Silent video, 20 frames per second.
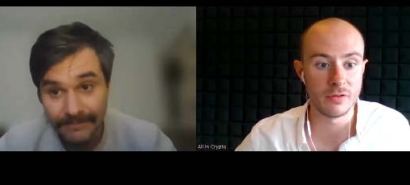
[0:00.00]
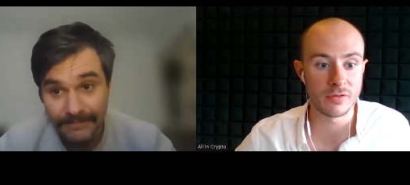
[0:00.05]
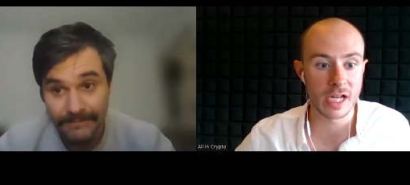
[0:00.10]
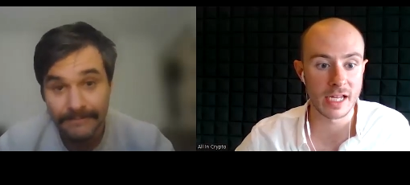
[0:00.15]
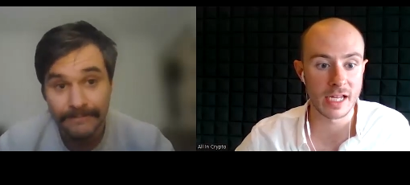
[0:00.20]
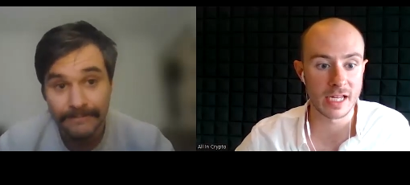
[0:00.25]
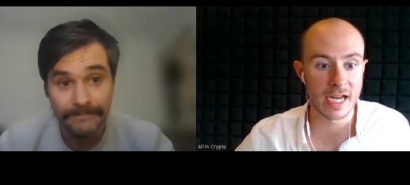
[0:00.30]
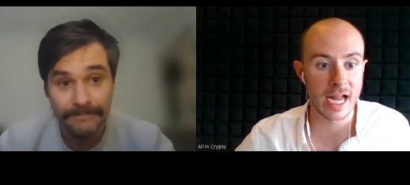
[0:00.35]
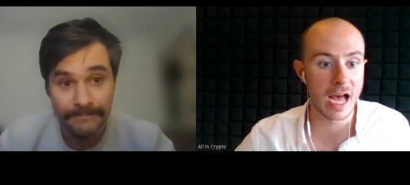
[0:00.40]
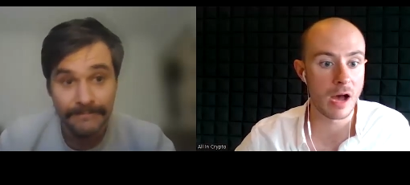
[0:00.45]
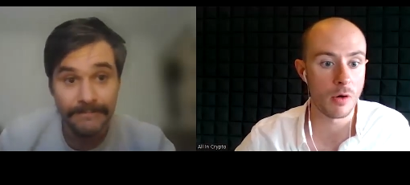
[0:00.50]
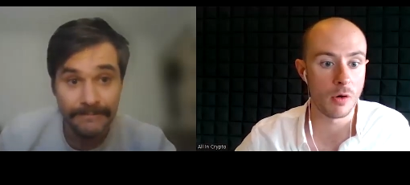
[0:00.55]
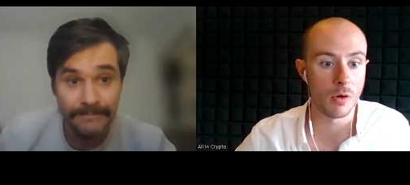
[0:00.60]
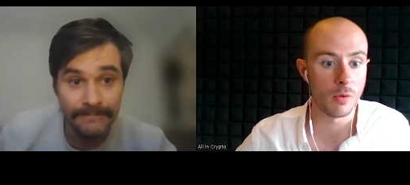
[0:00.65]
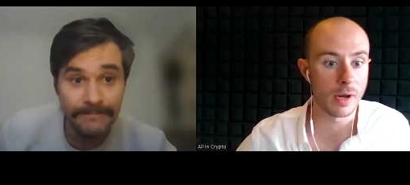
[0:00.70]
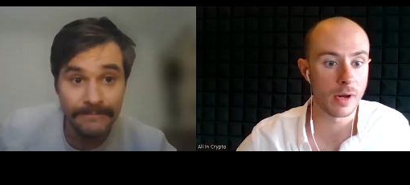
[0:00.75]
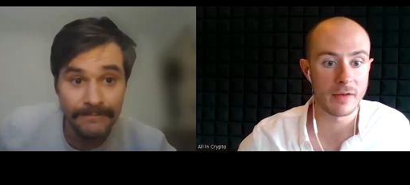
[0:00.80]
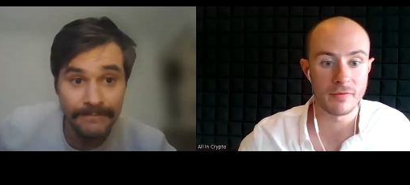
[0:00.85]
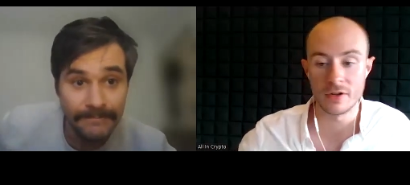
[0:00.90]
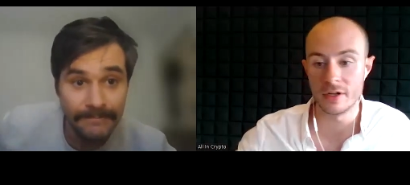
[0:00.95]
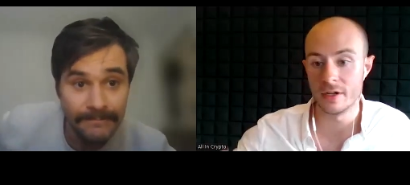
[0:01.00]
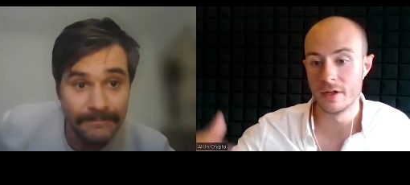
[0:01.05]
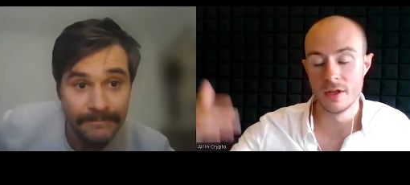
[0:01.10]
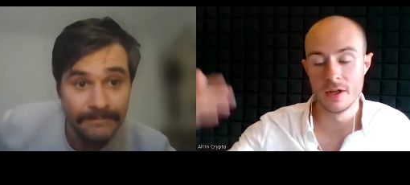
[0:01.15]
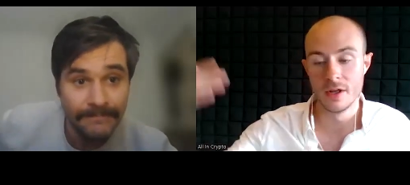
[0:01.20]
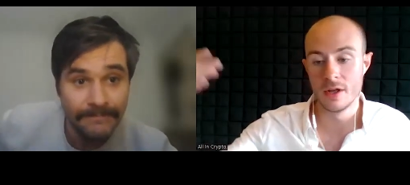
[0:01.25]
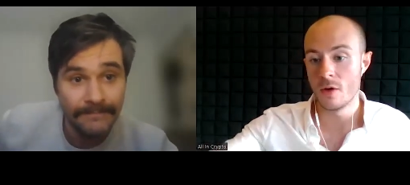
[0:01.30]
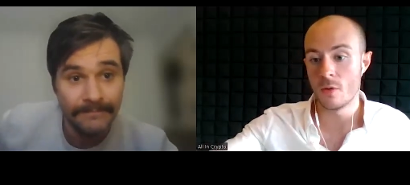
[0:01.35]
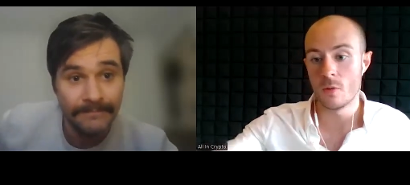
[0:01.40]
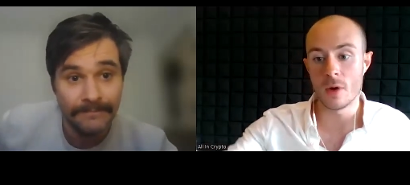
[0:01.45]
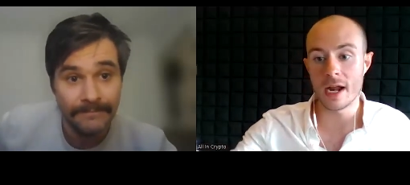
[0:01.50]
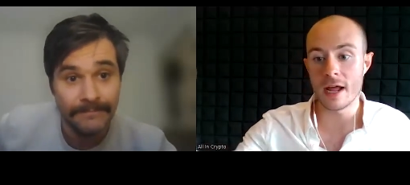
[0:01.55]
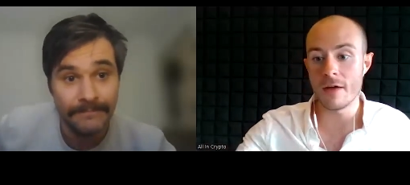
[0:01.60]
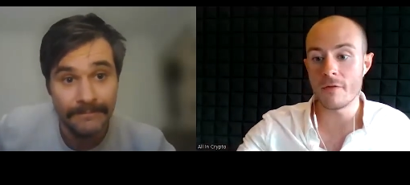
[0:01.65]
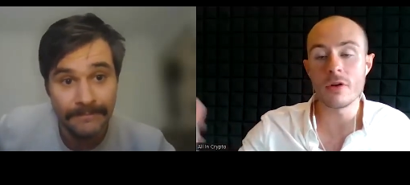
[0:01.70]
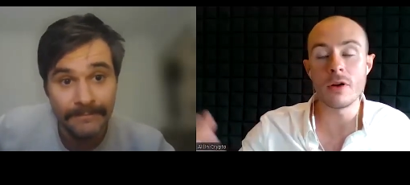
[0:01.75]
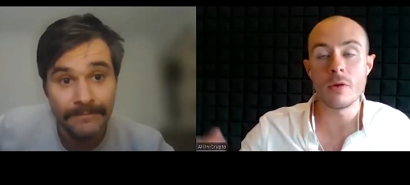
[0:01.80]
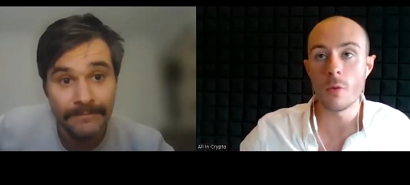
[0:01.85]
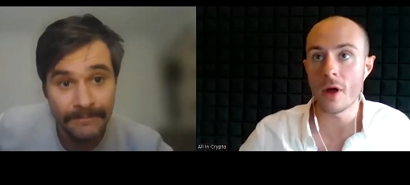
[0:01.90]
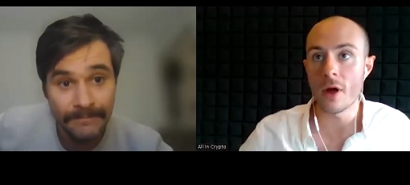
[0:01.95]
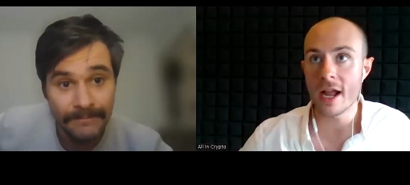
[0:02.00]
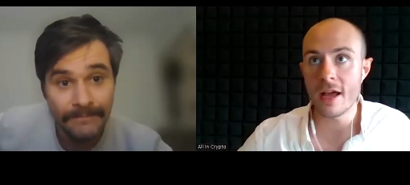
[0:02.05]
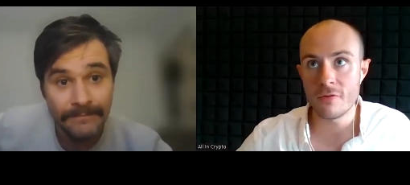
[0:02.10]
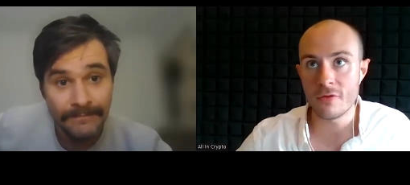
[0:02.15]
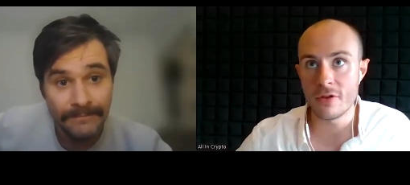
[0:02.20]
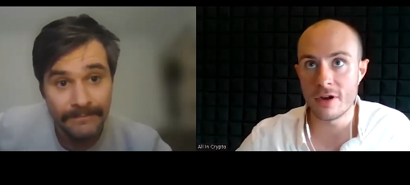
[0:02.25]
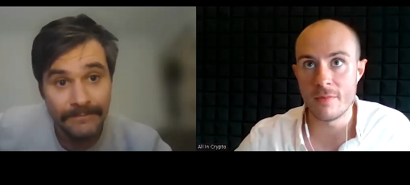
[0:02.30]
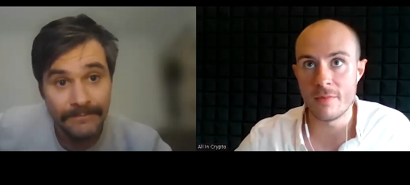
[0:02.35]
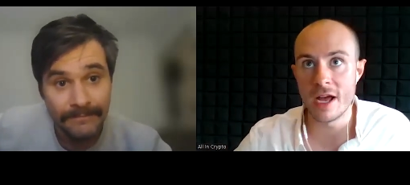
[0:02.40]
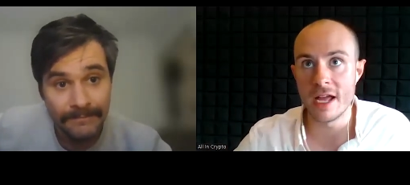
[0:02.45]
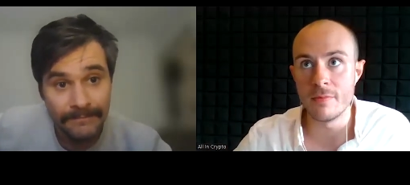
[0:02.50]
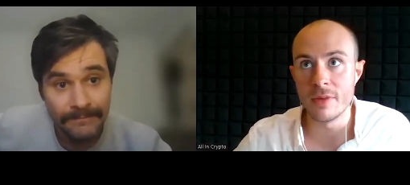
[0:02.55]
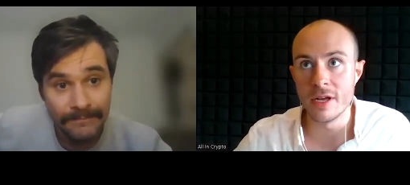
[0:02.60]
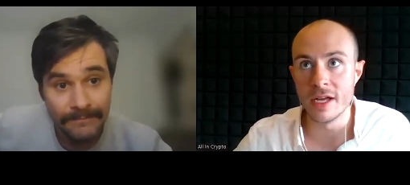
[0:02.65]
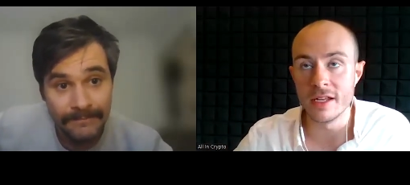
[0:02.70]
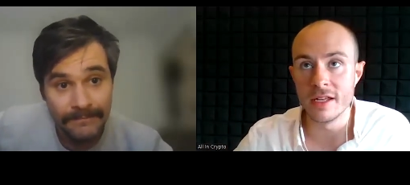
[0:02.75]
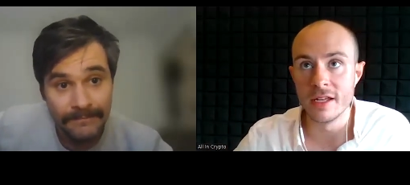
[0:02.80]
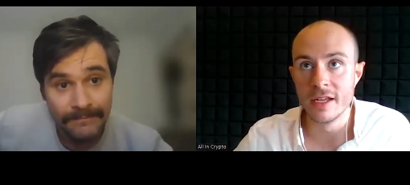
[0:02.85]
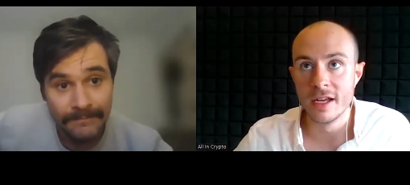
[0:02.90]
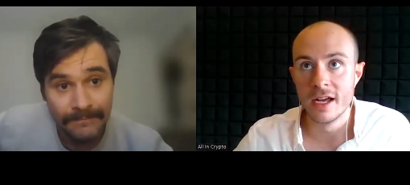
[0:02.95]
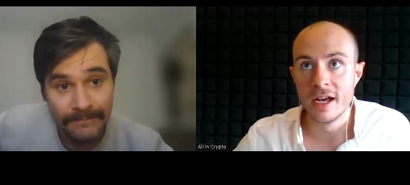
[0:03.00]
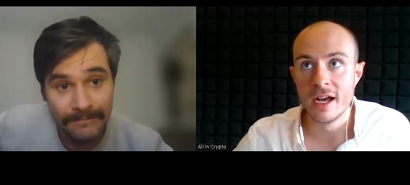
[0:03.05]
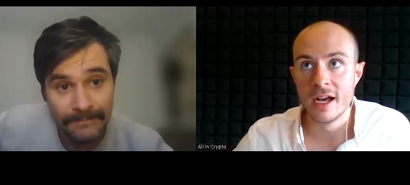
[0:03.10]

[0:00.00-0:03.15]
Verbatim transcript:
Speaker 1: have taken out or whatever, mm-hmm. whatever, whatever it may be.